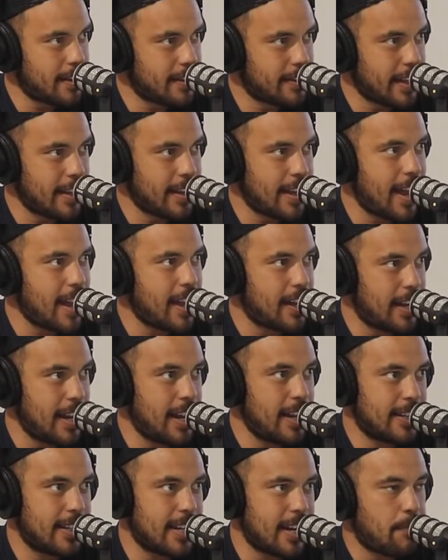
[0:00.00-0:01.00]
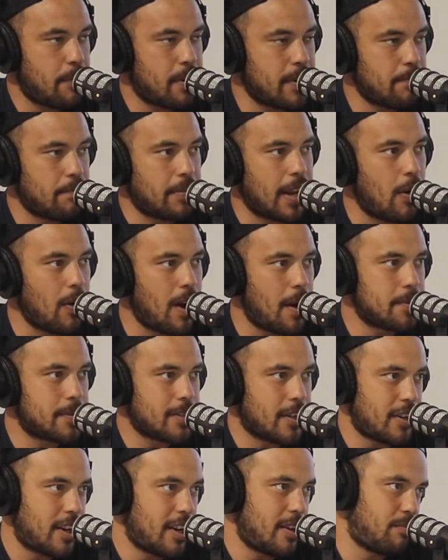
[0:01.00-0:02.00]
thing, and he ended up in
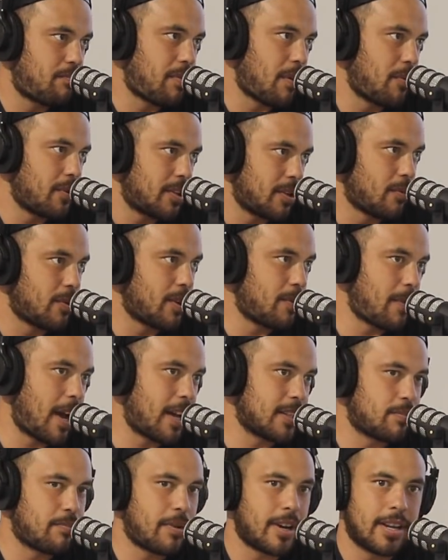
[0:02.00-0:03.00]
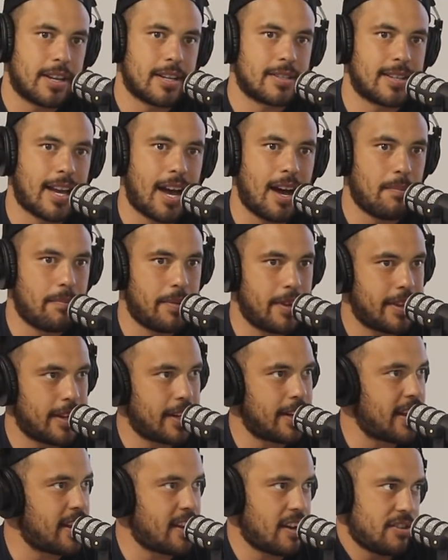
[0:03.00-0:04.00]
blow-ups. I know you probably didn't want us bringing this up, but
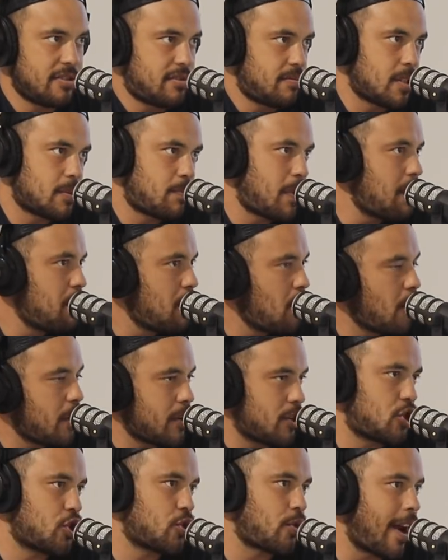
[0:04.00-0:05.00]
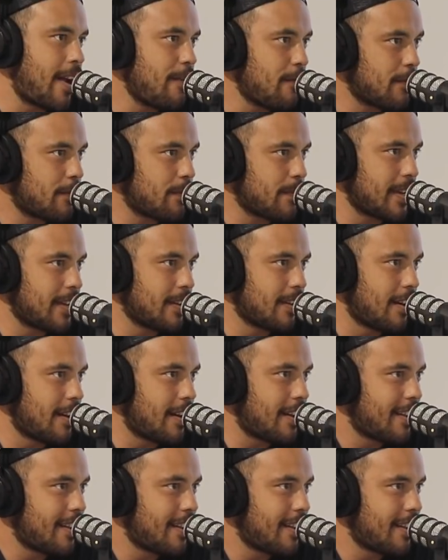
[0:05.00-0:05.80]
then he goes, just people went straight with me.